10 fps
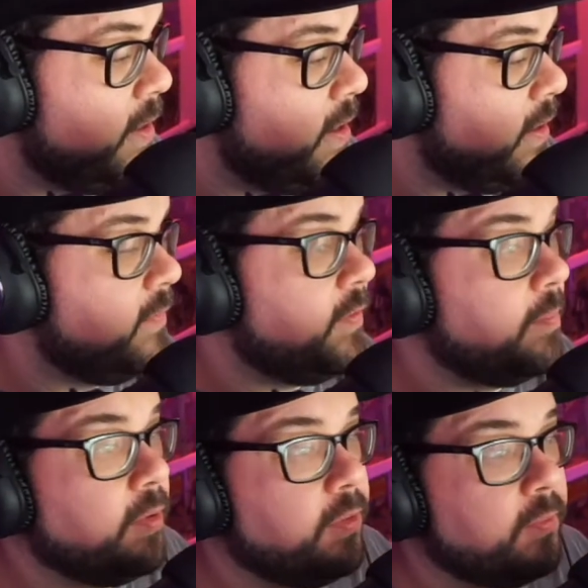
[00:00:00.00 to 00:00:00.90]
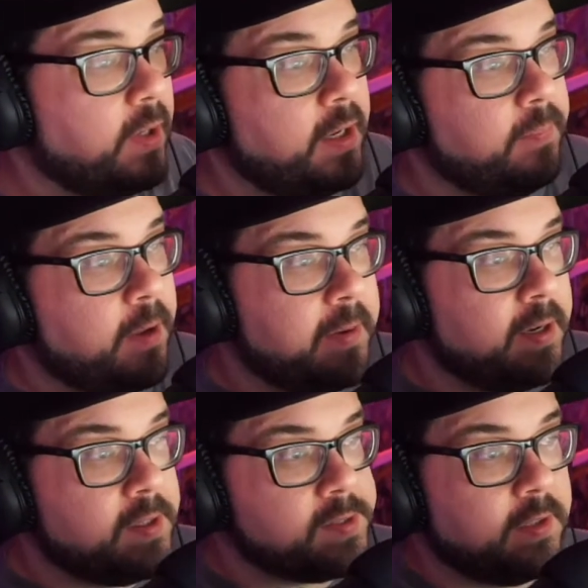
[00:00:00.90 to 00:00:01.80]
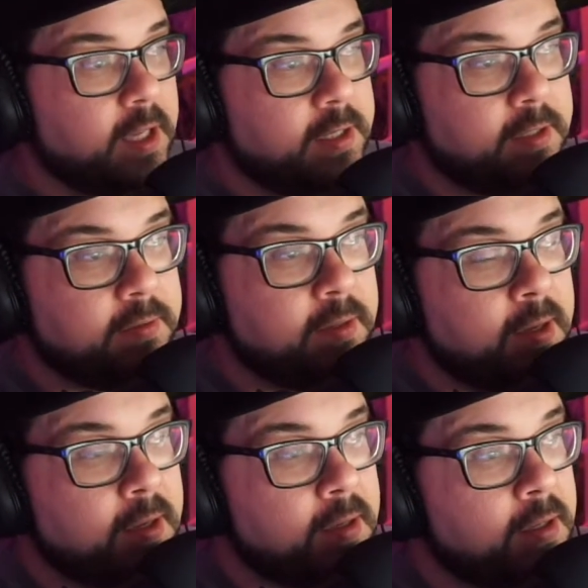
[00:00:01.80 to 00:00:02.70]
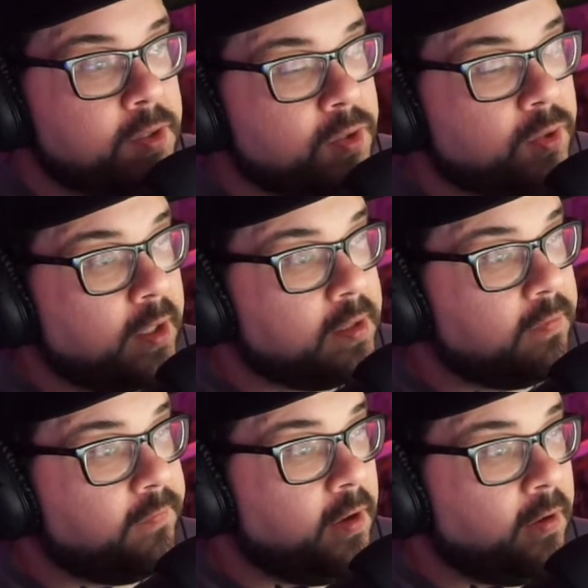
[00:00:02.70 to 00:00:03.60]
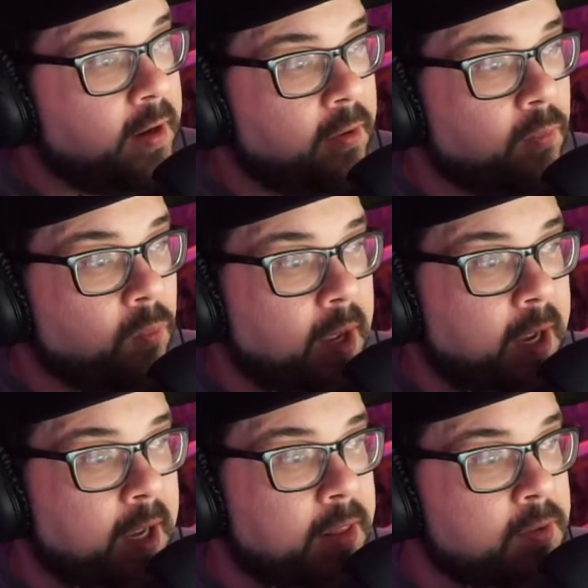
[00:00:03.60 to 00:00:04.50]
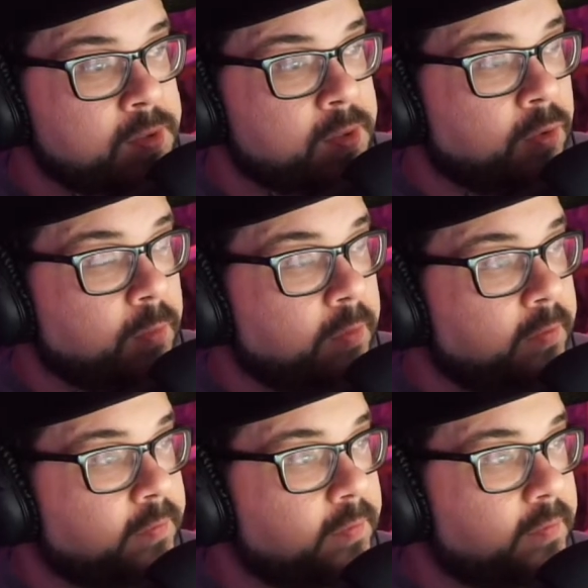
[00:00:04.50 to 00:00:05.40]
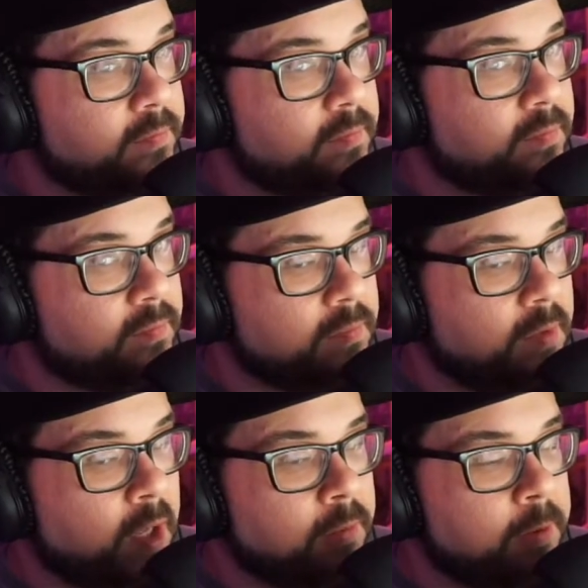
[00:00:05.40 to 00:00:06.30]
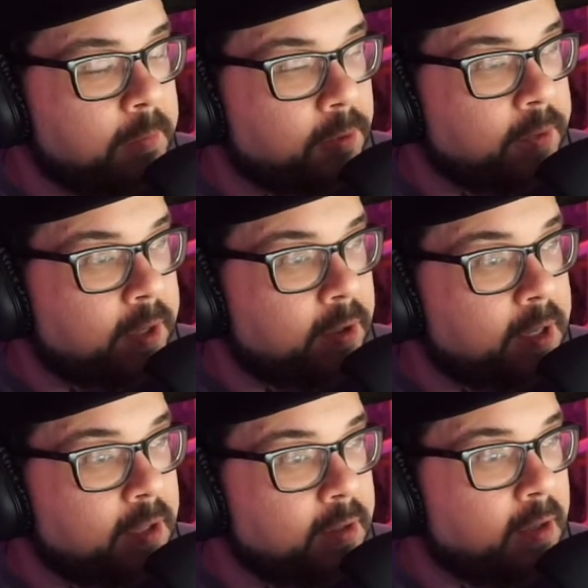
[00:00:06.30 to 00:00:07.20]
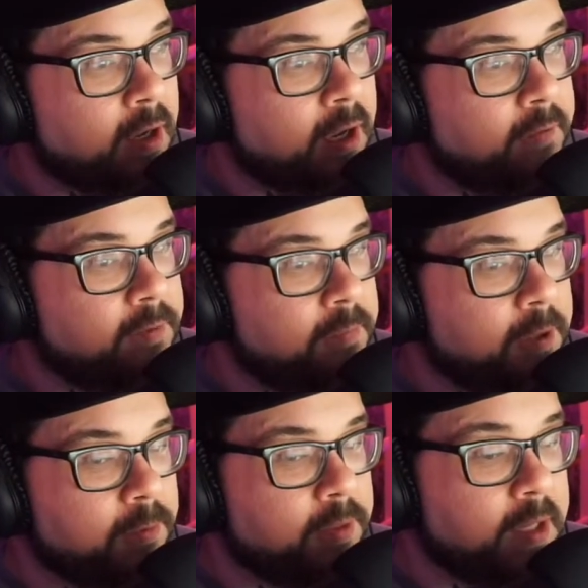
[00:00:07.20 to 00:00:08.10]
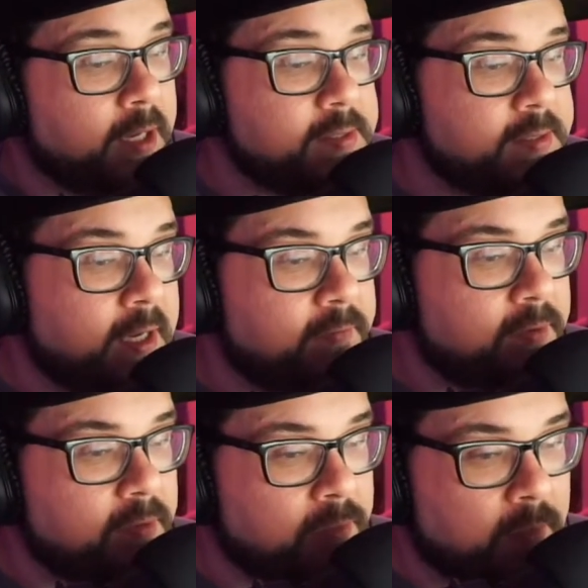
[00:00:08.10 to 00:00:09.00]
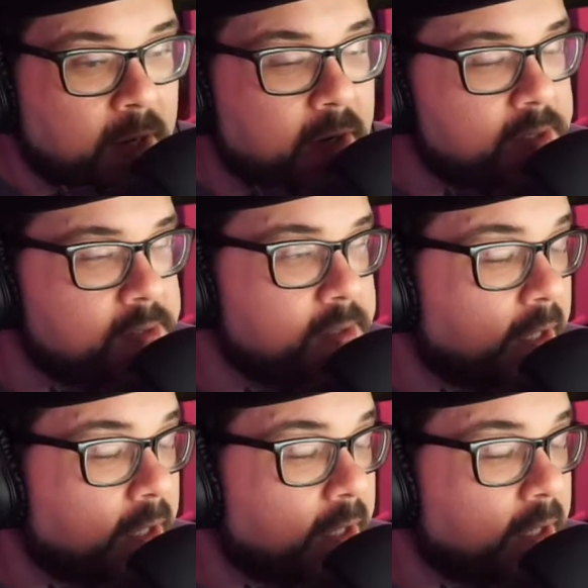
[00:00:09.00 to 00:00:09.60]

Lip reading: Detective number 3. Batman is in London. He's trying to figure out why there is a group of other people that are killing off the people that he saved throughout his